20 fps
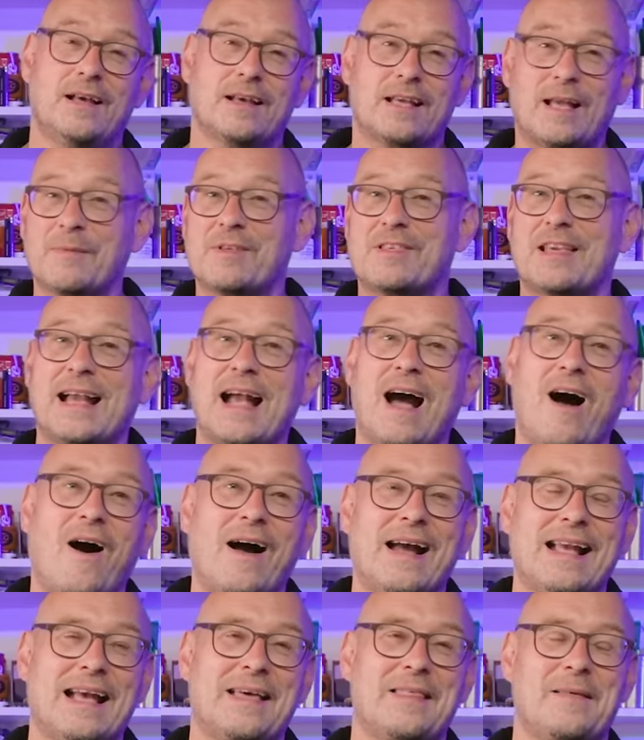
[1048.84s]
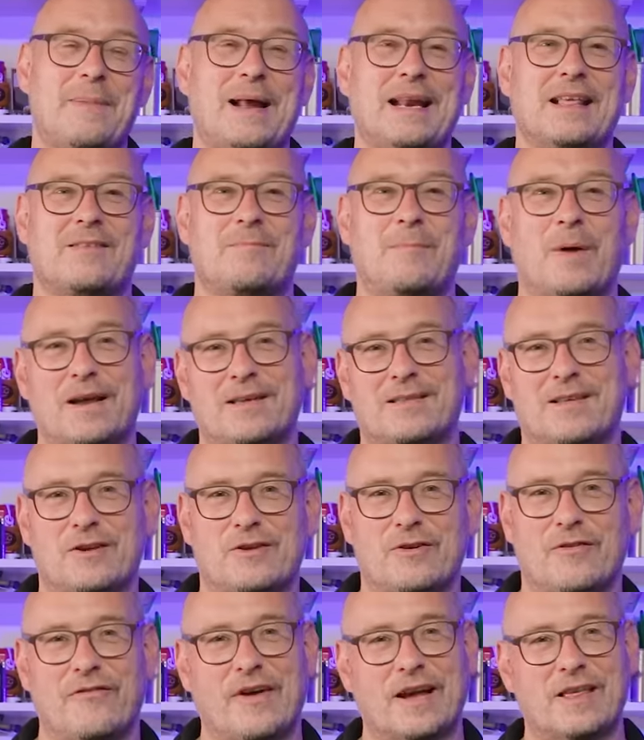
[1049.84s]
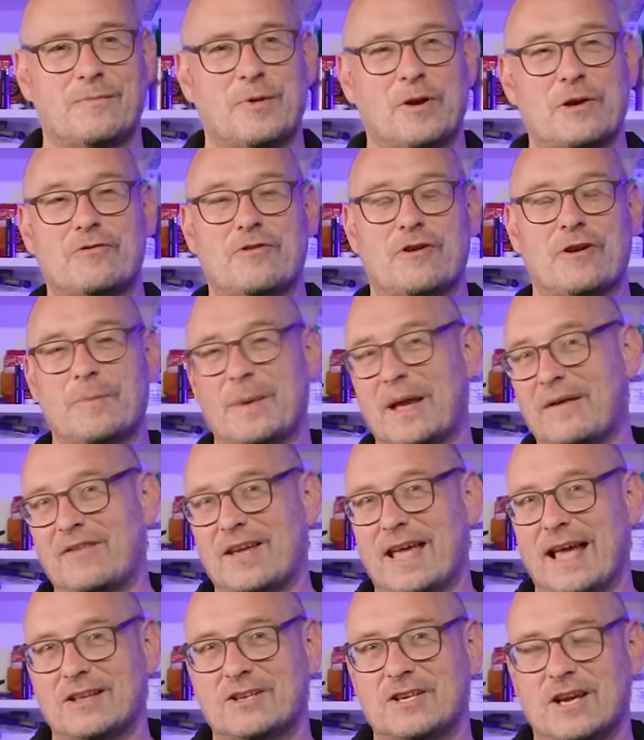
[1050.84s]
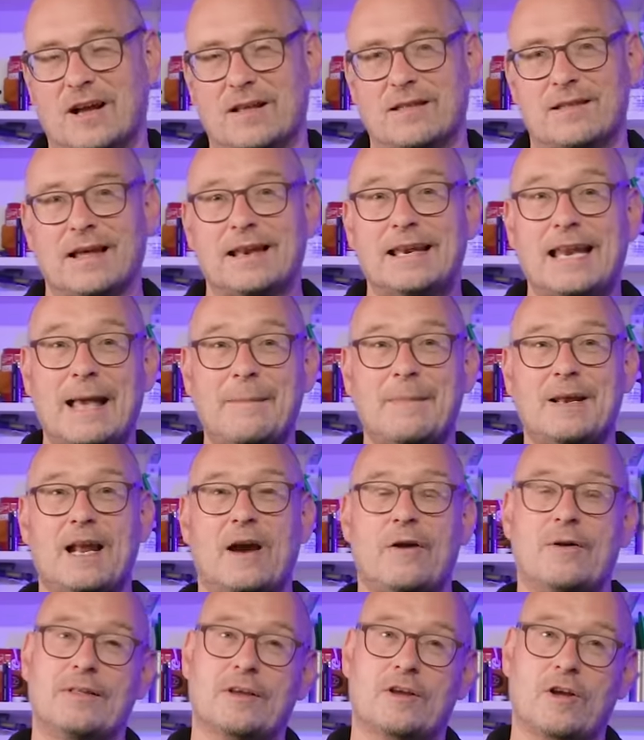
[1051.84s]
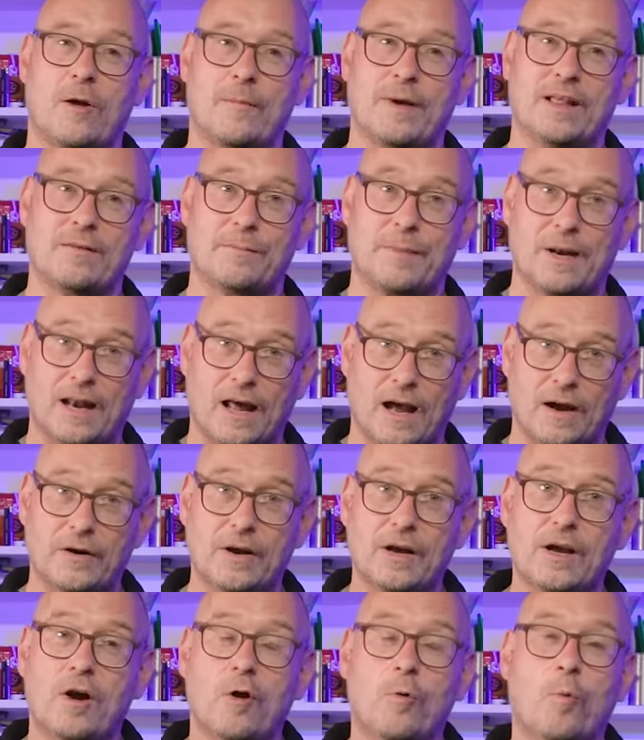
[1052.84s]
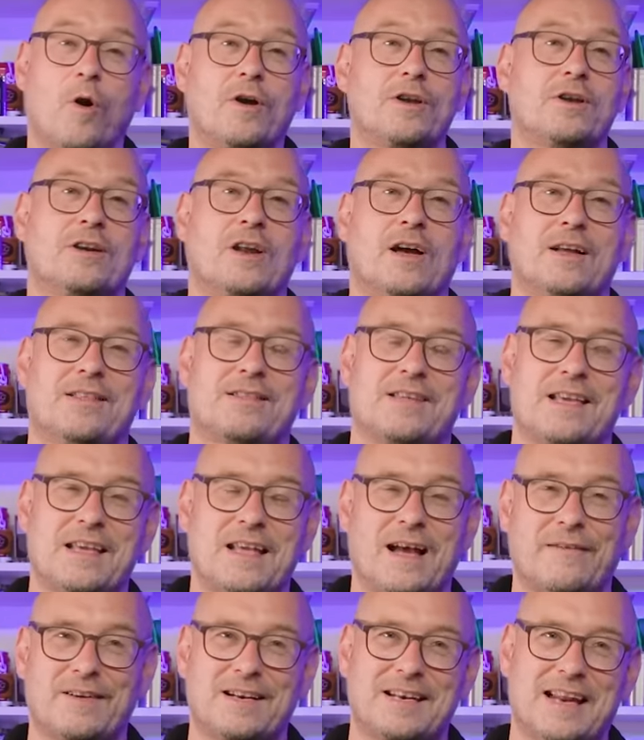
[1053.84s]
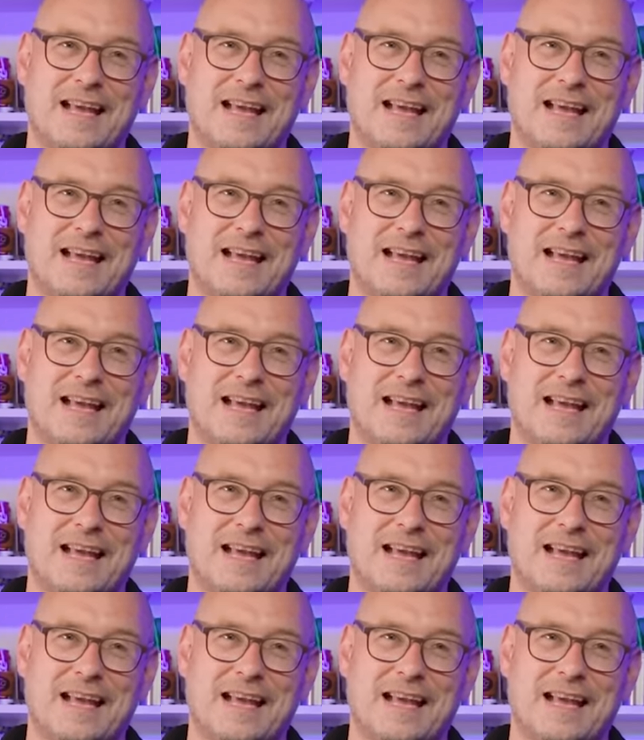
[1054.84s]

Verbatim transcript: Come and say hi at the Bennetts BikeSocial Facebook group if you get a chance and let me know in the comments below what you'd like to see covered